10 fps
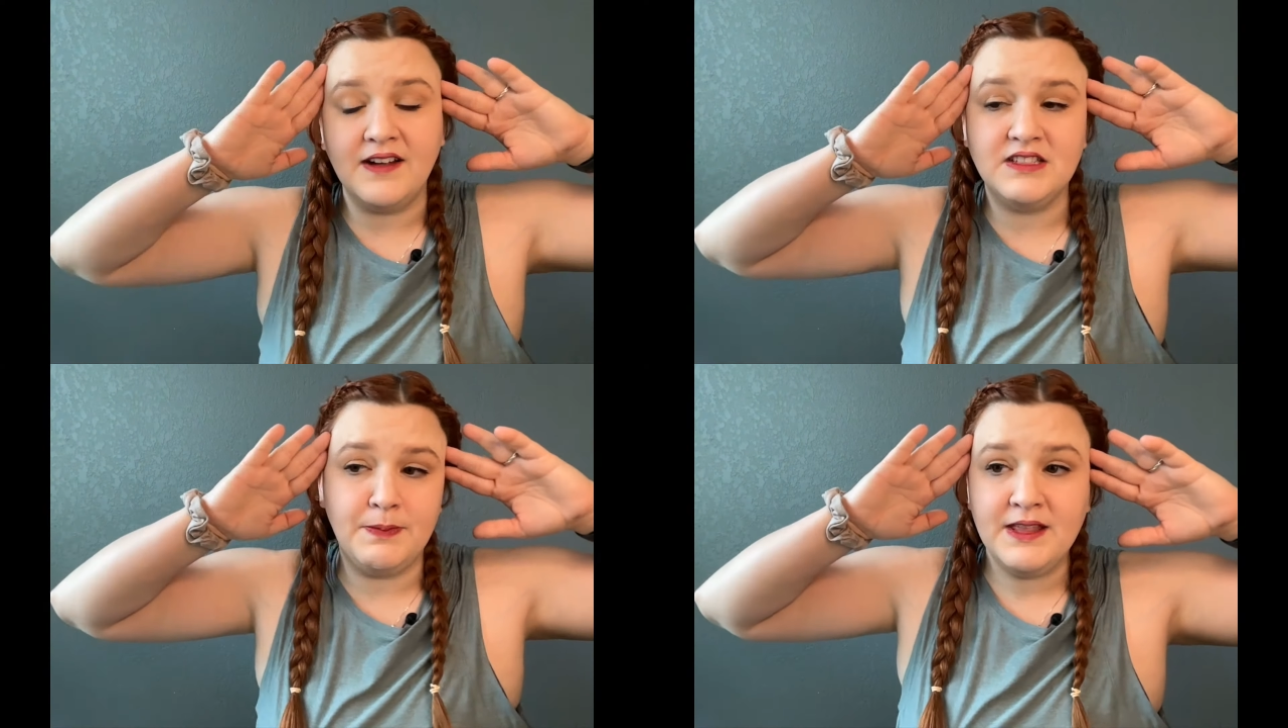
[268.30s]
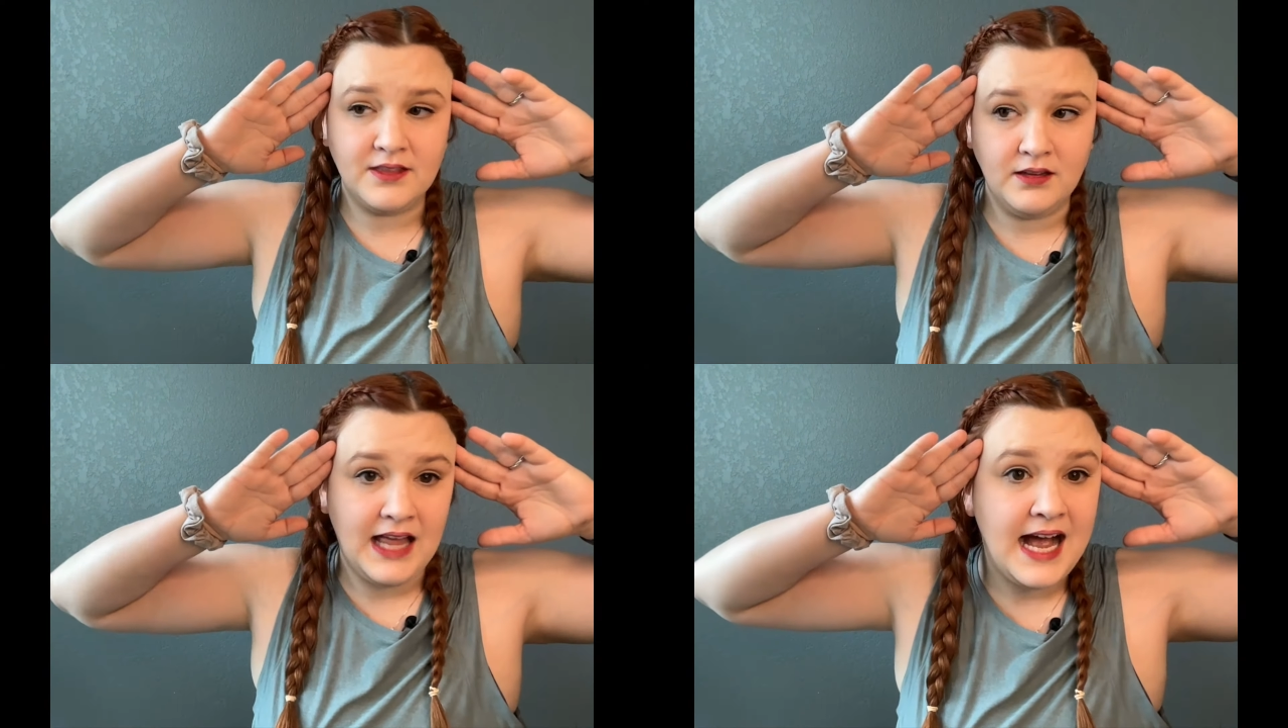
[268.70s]
spent
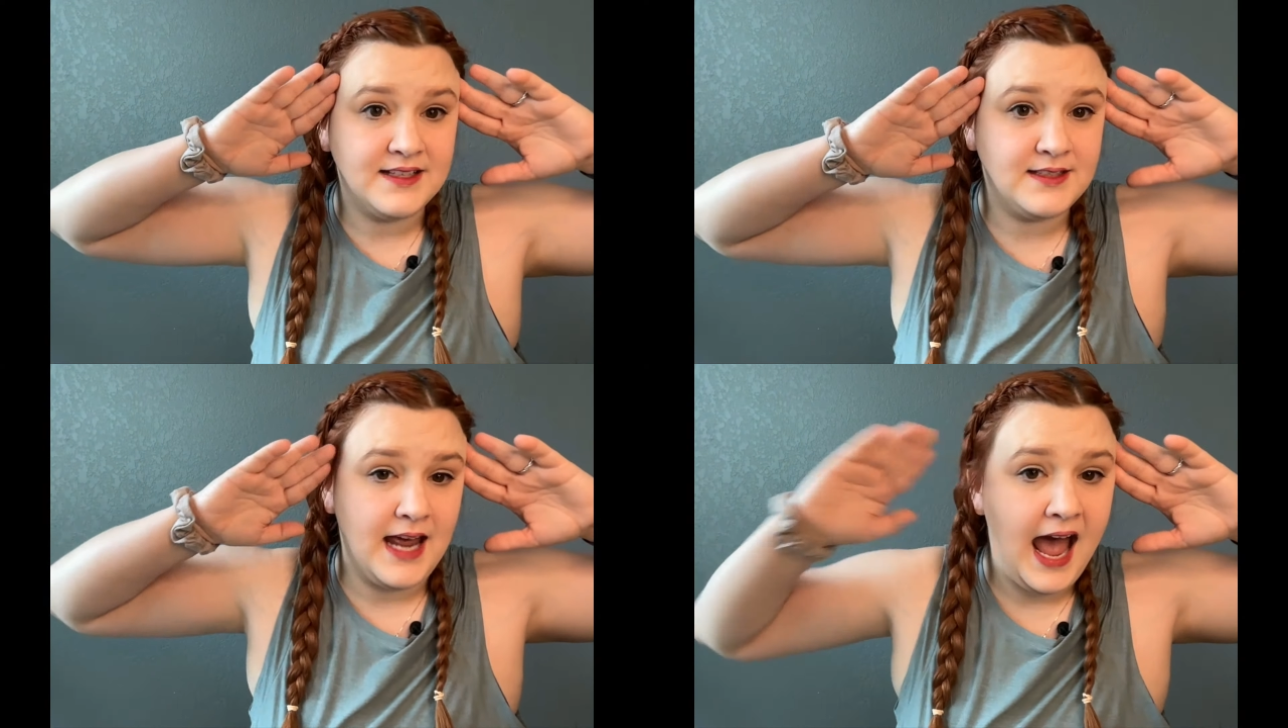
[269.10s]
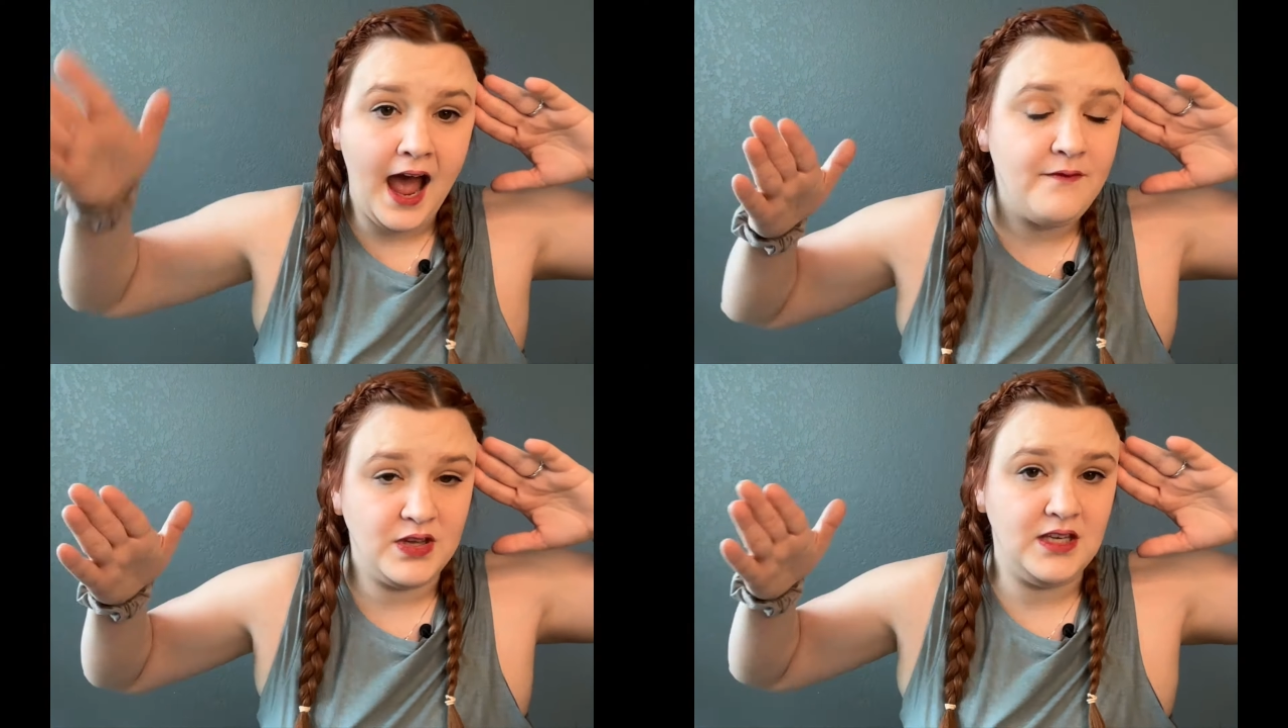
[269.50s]
the last
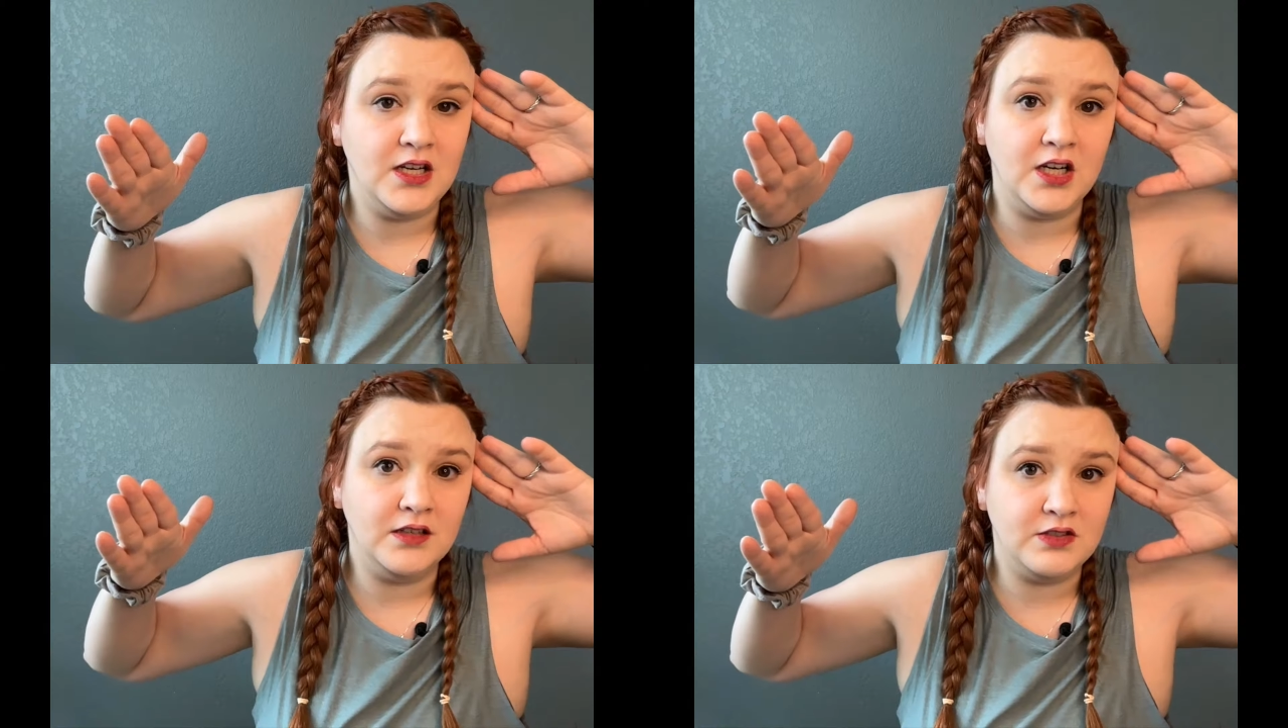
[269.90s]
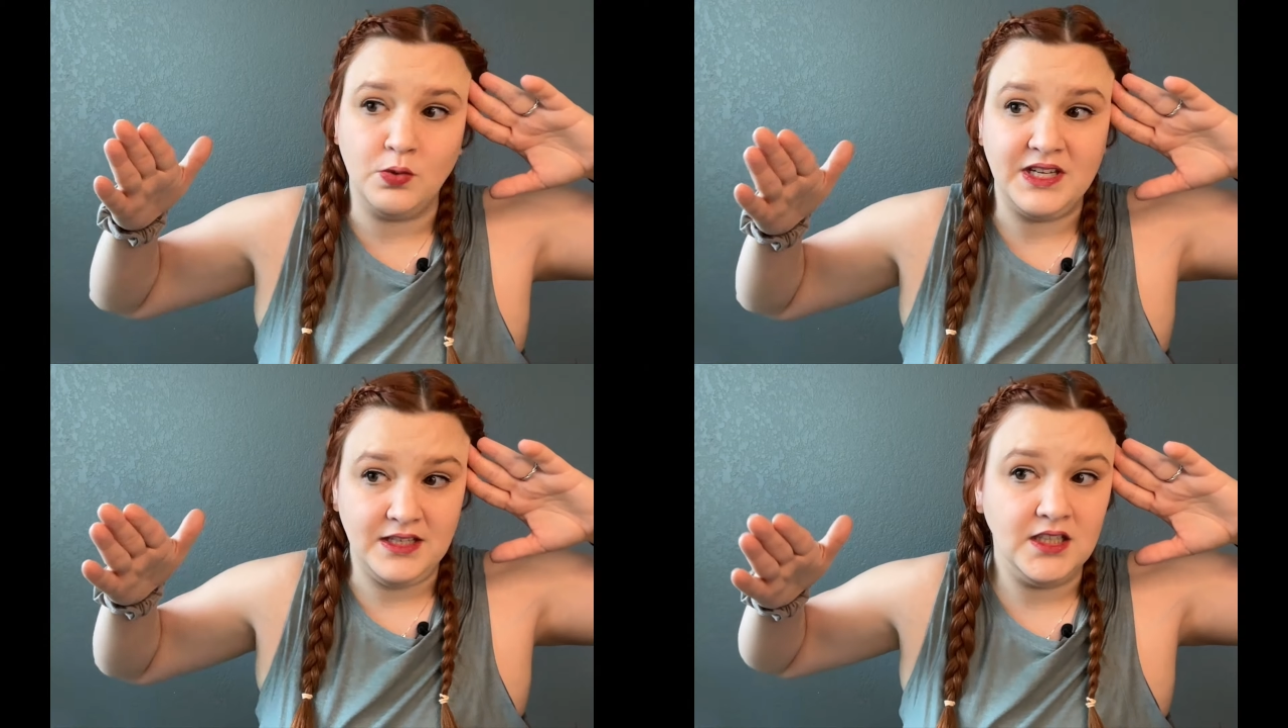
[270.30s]
half a year
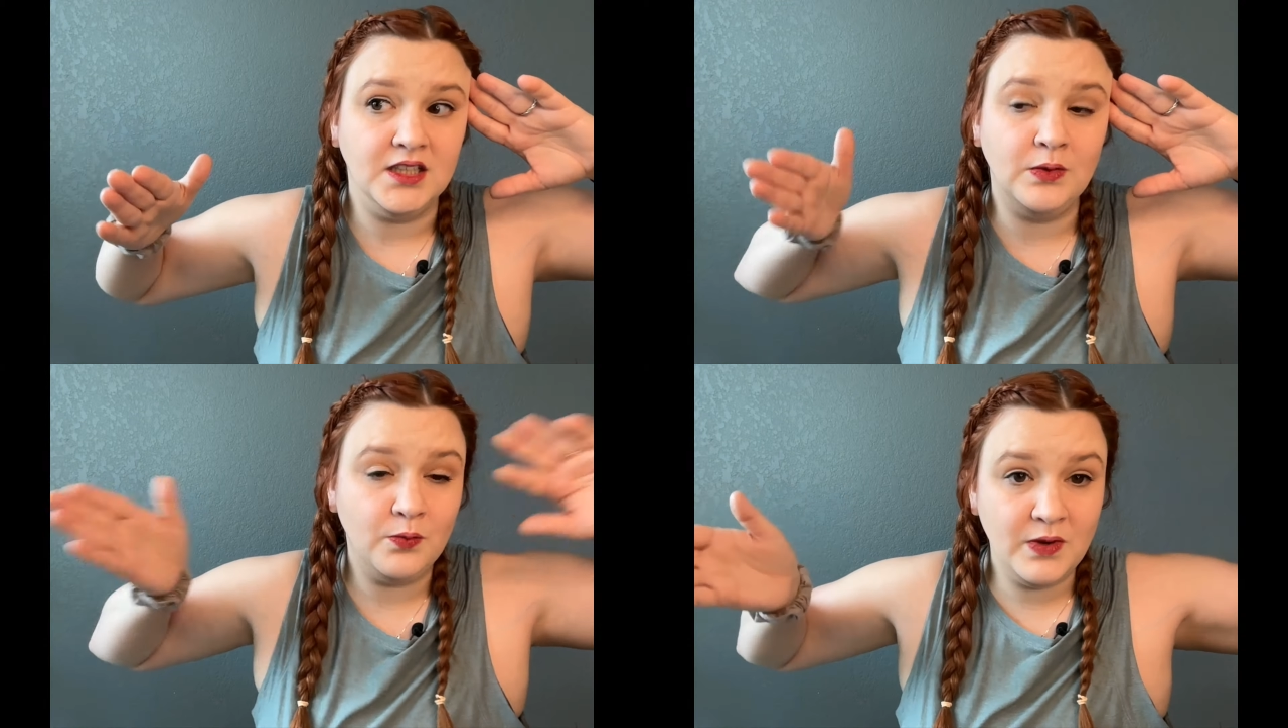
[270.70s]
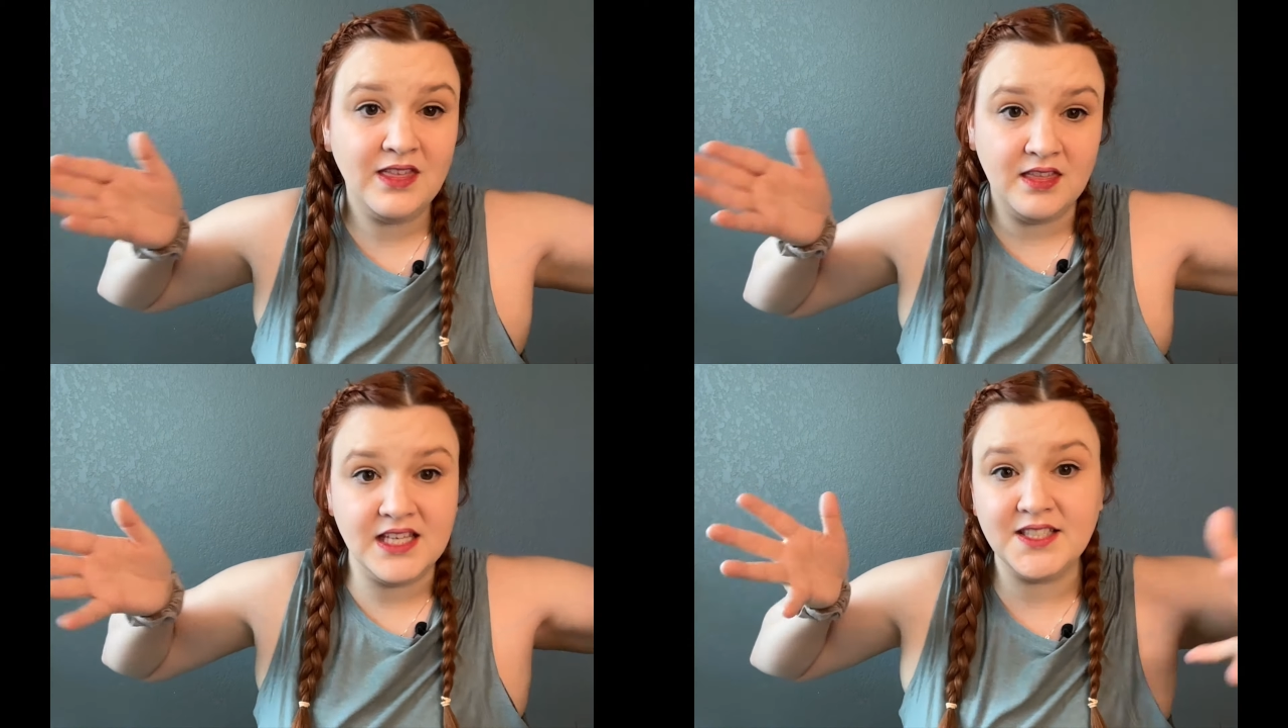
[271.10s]
to a year with
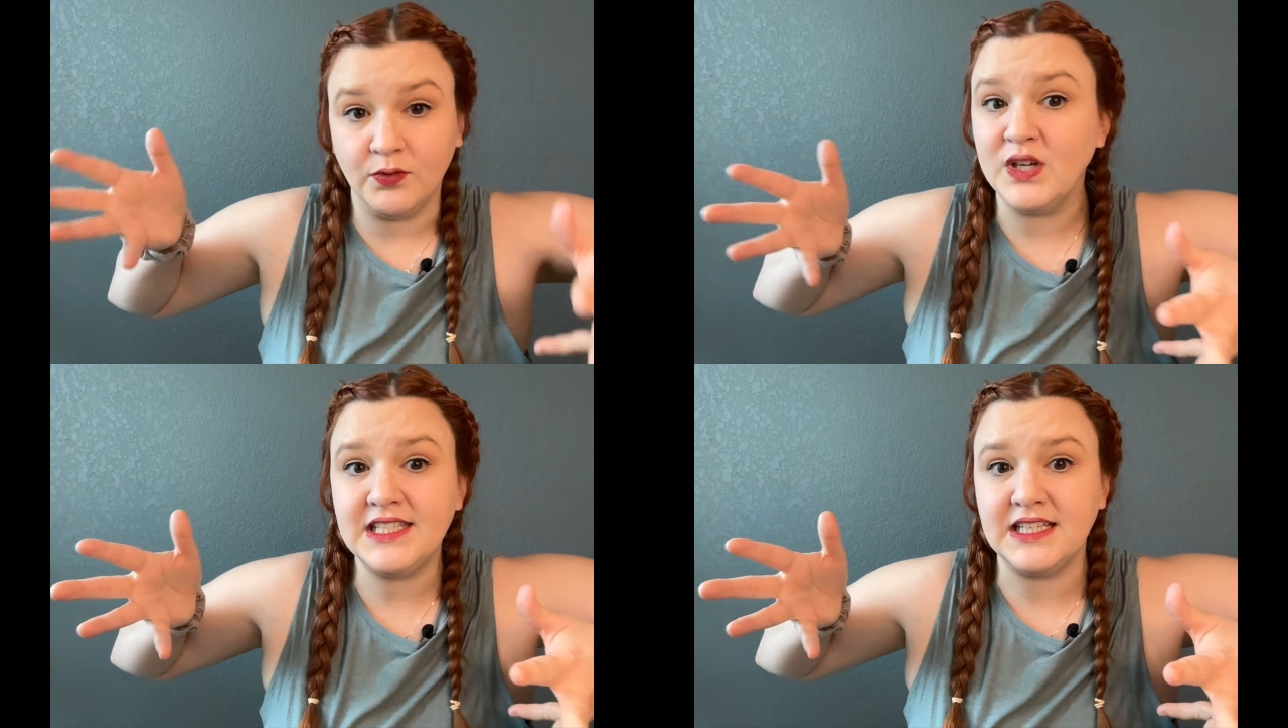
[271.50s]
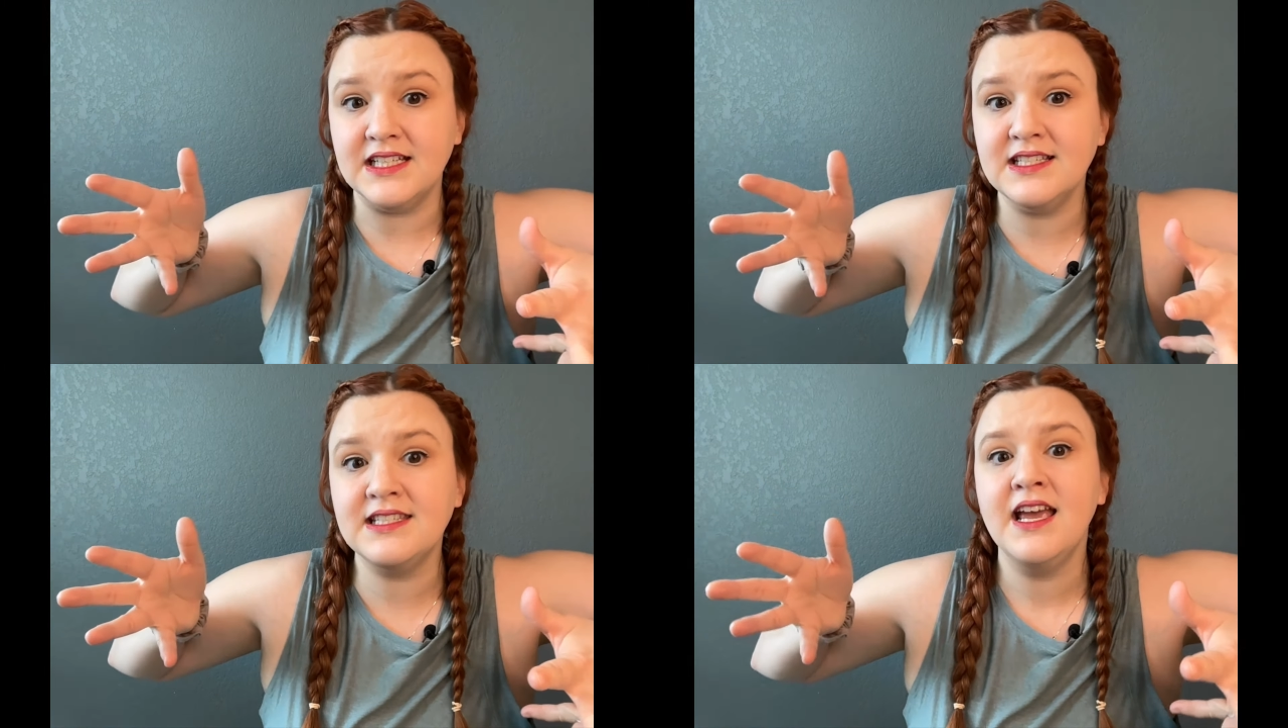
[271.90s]
these
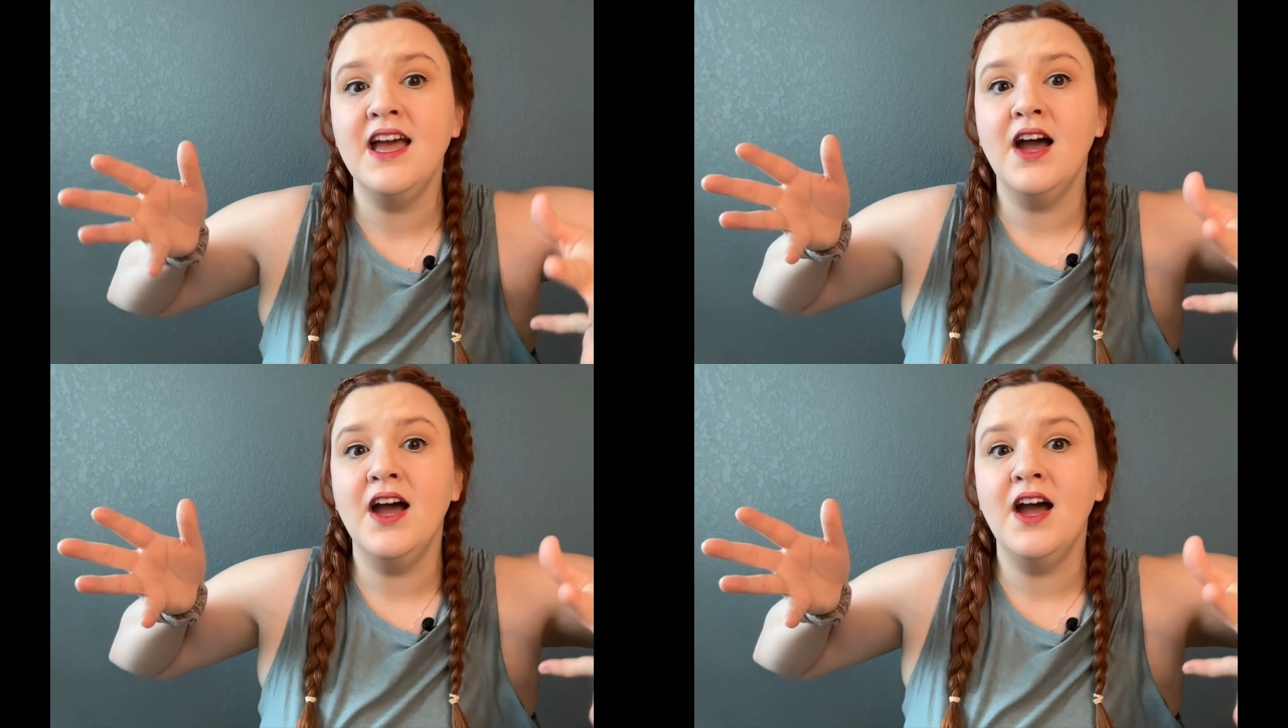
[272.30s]
voices.